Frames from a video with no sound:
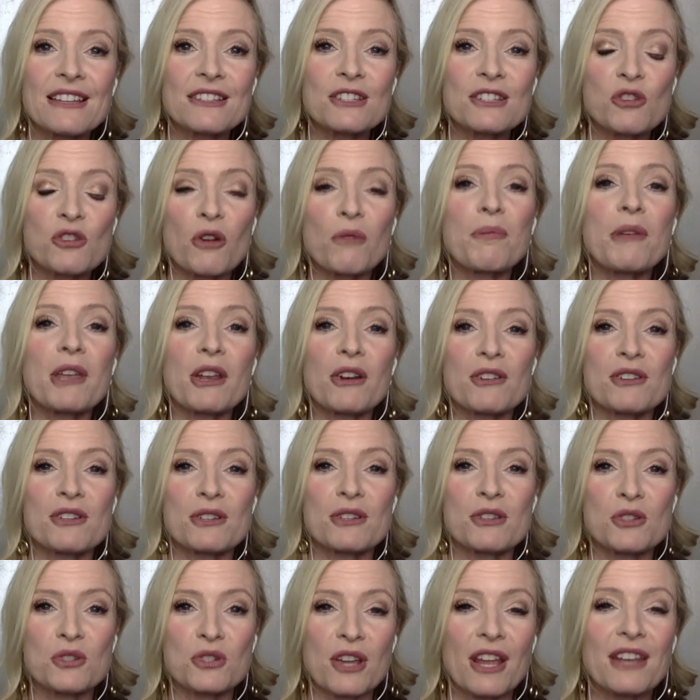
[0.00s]
to appear
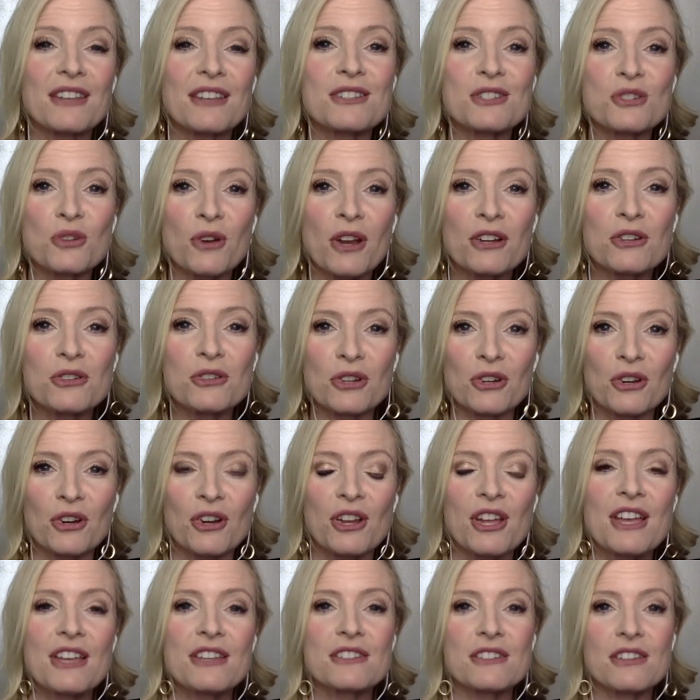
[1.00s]
as a dense structure
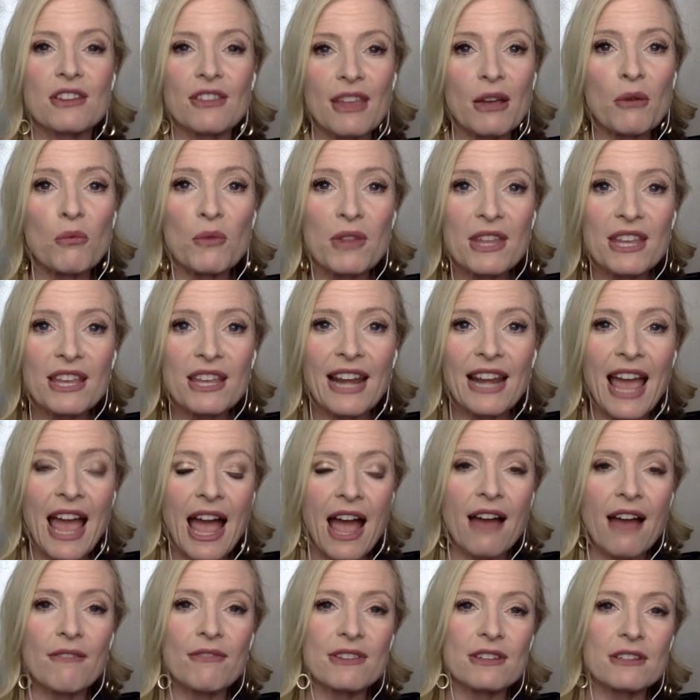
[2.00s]
so that we can
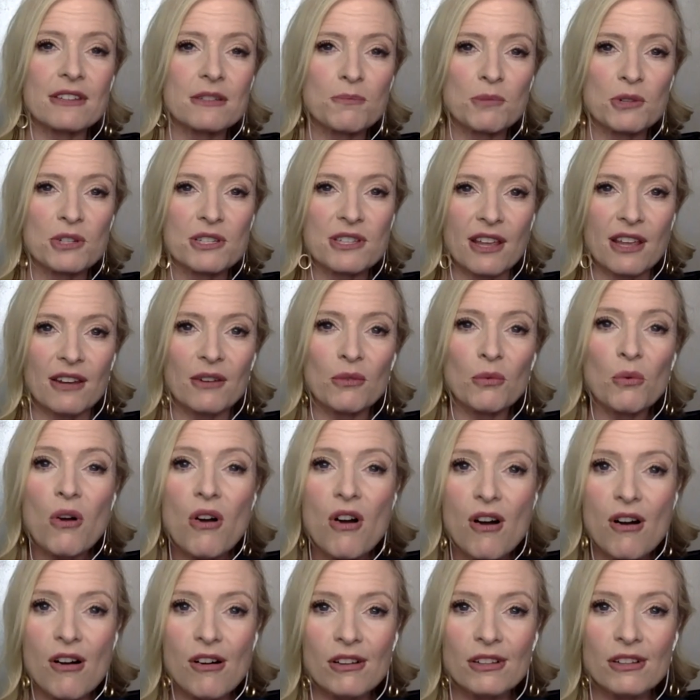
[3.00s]
have this pretend
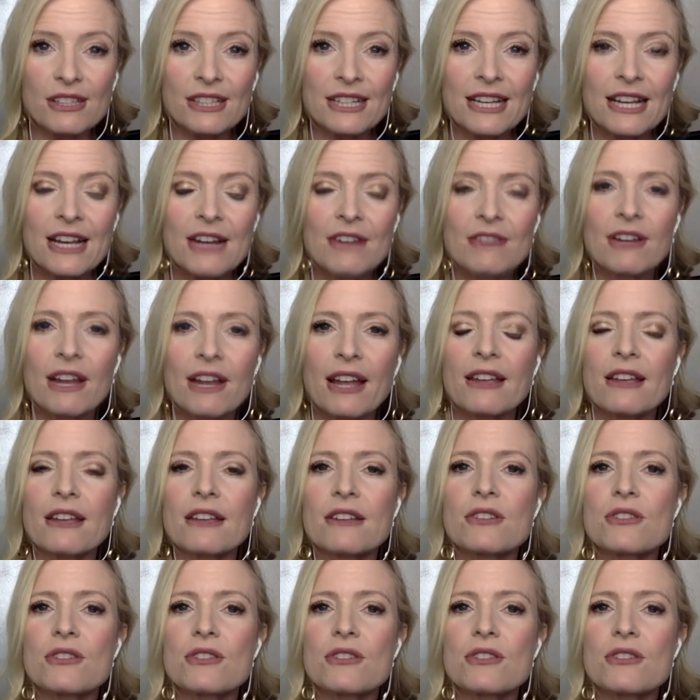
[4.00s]
wall, right?